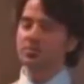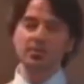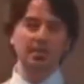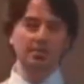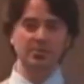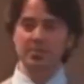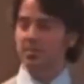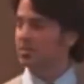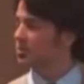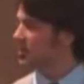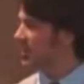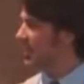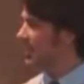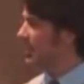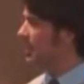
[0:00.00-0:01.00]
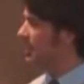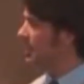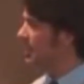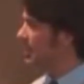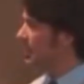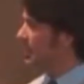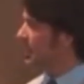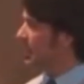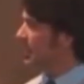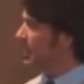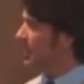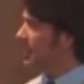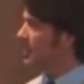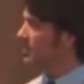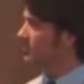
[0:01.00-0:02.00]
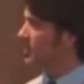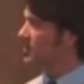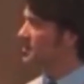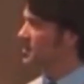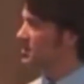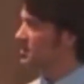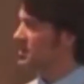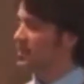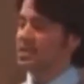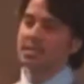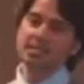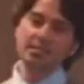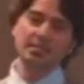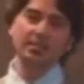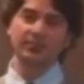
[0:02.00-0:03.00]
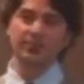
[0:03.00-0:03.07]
when I was a little kid, and I had a ruptured disc